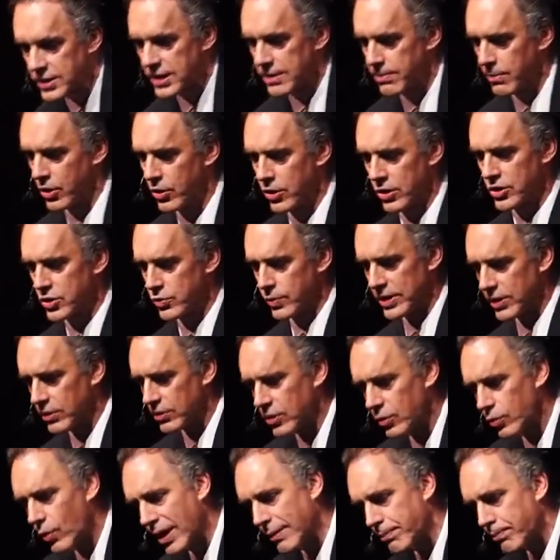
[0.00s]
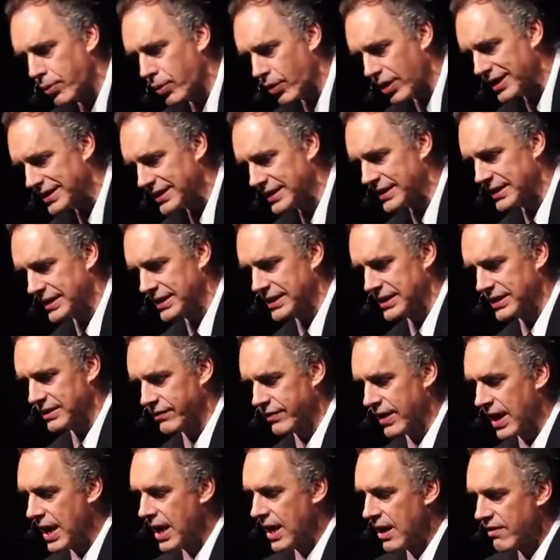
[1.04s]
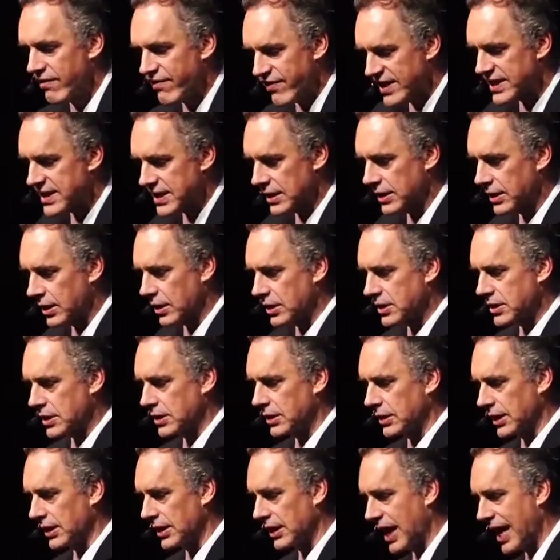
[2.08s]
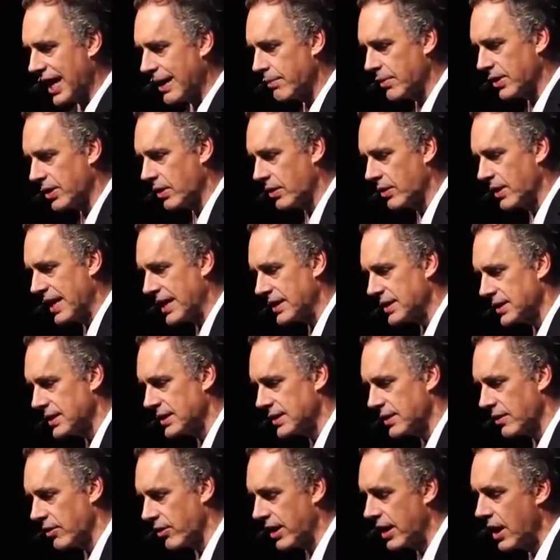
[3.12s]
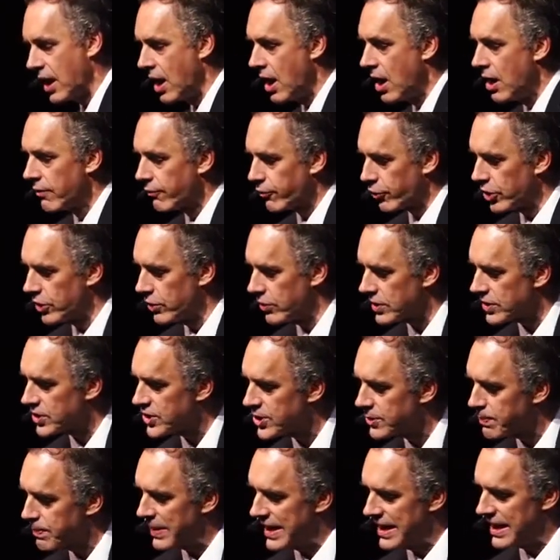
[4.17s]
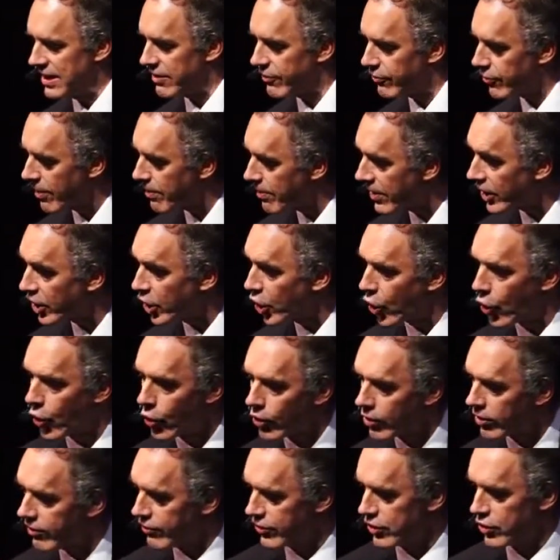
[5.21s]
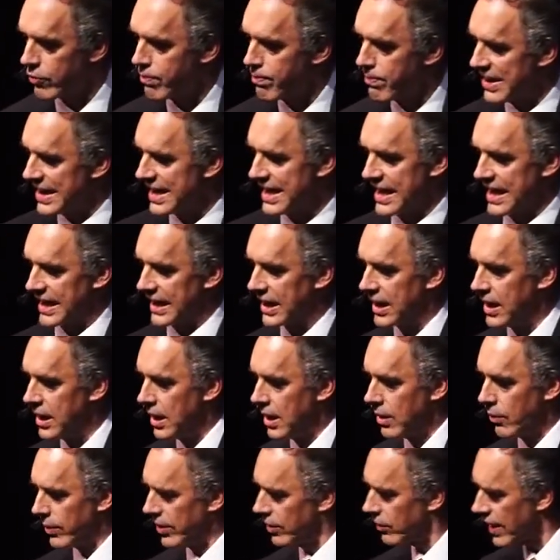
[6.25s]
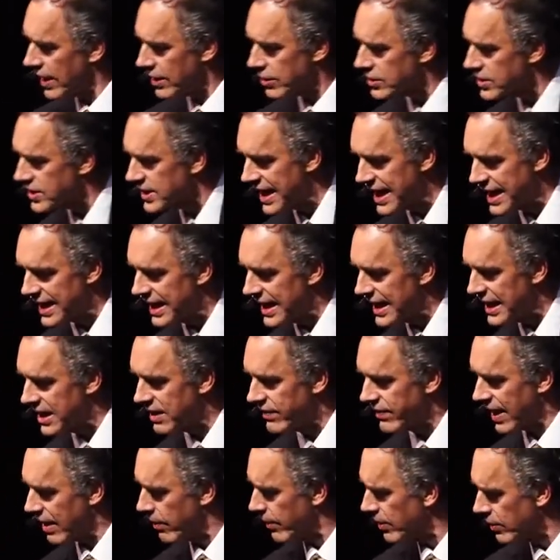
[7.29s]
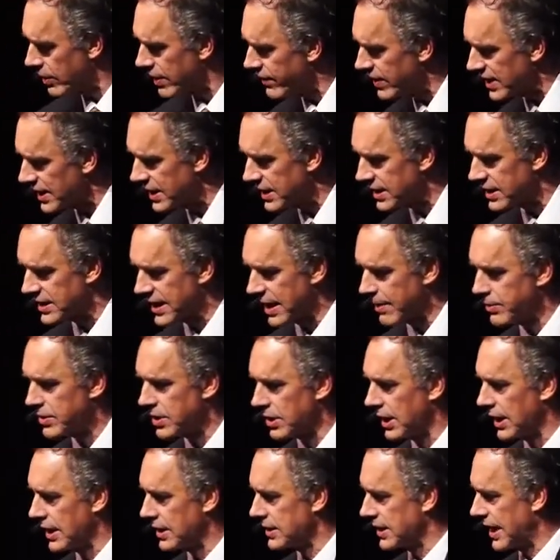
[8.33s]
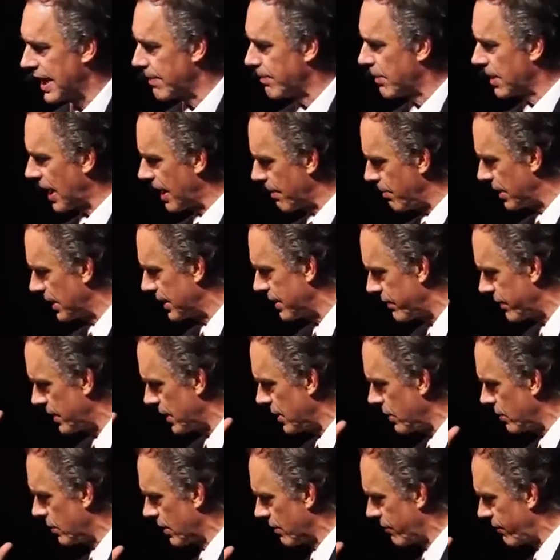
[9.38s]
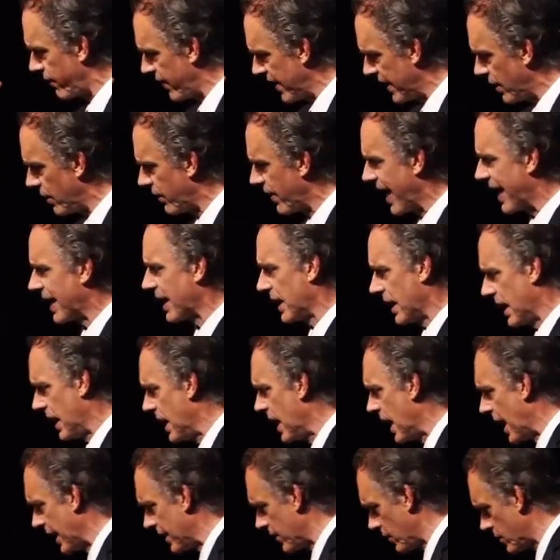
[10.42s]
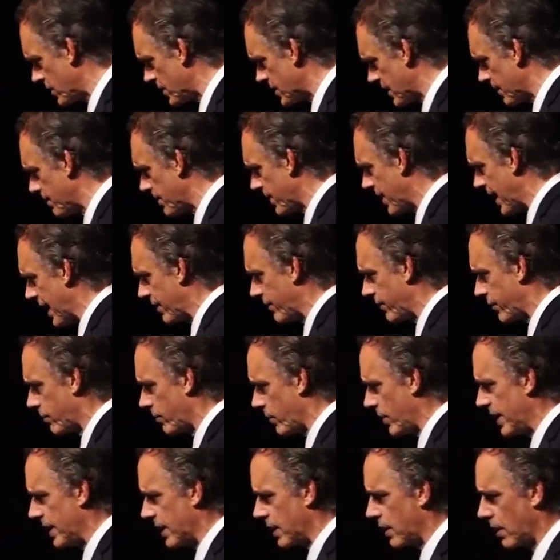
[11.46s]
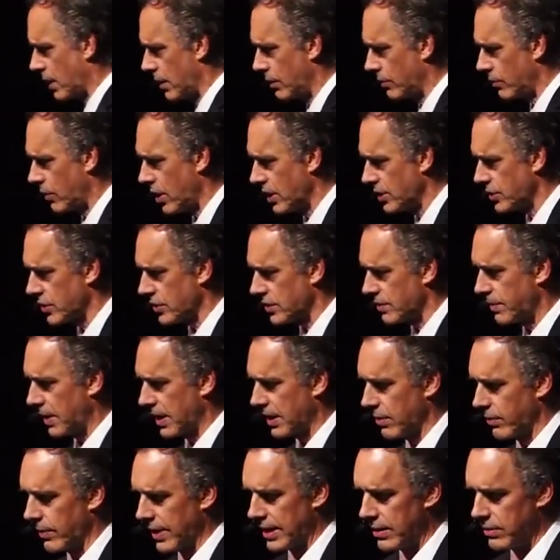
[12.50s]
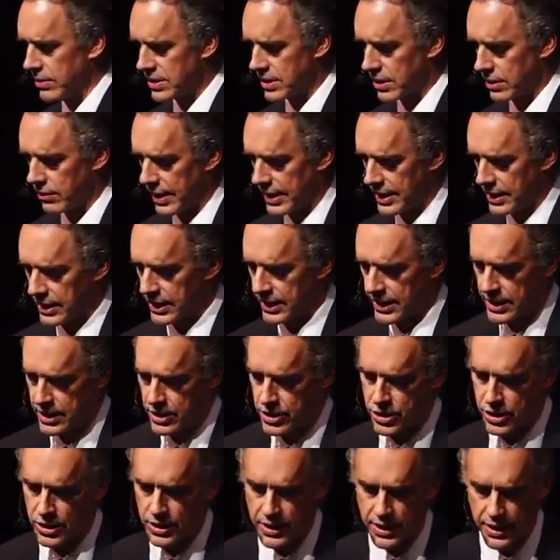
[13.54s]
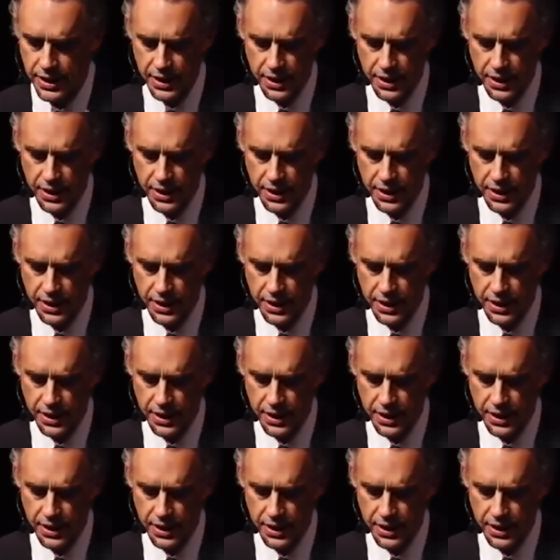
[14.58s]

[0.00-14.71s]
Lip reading: emerge. We don't know what processes of physiological alignment are necessary for you to speak from the core of your being. We don't understand any of that. We don't even conceptualize that, but I believe that you can feel that. And I learned some of that from reading Carl Rogers, by the way, who's a great clinician,